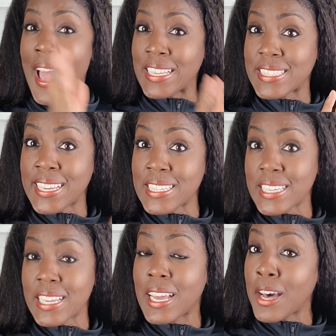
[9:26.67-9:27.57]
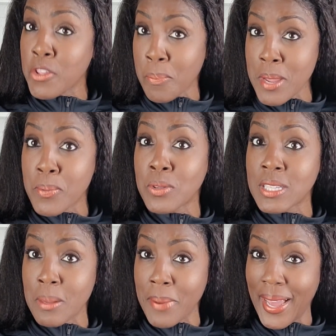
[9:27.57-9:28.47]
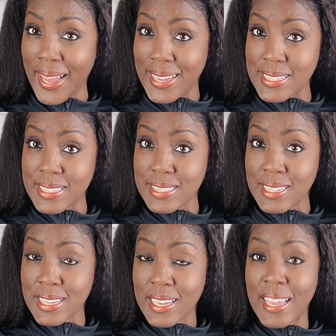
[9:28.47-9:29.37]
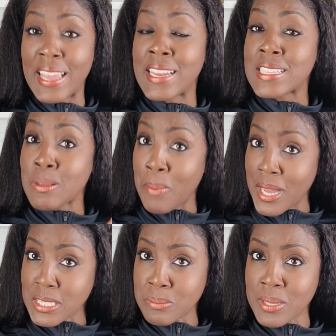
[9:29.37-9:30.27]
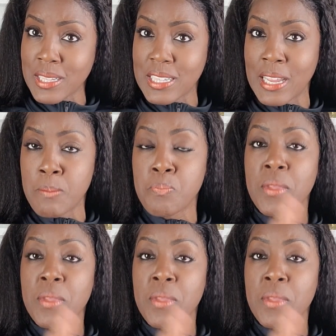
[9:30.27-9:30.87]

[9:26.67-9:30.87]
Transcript: as they did other people in the past, and it's a possibility,